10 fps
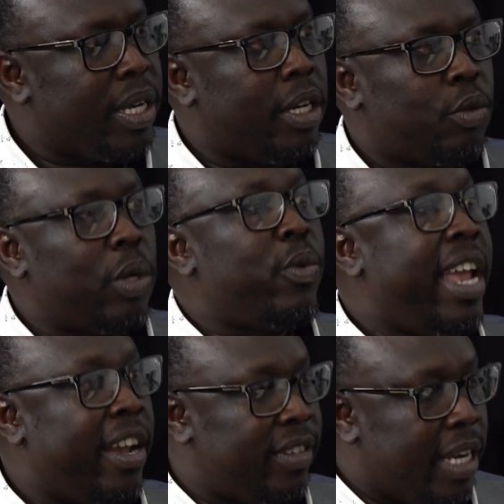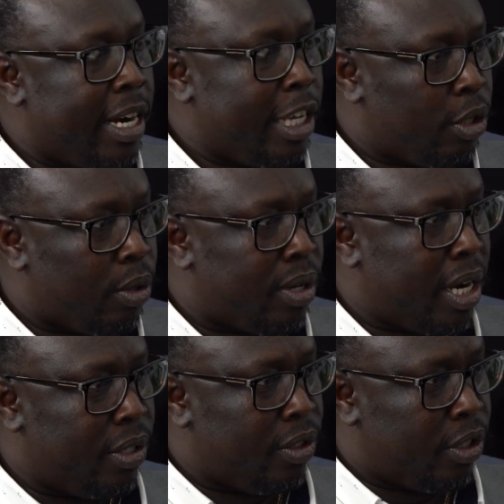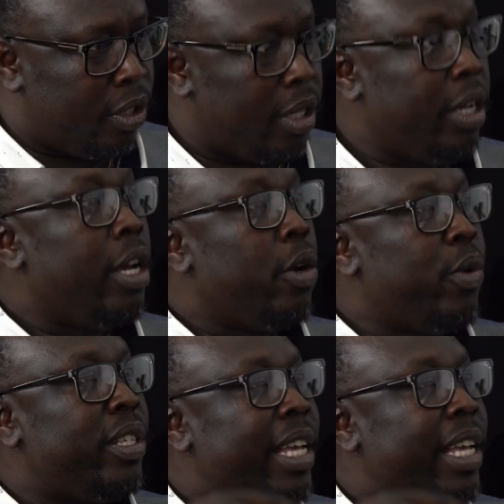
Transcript: because what we have done as an organization, we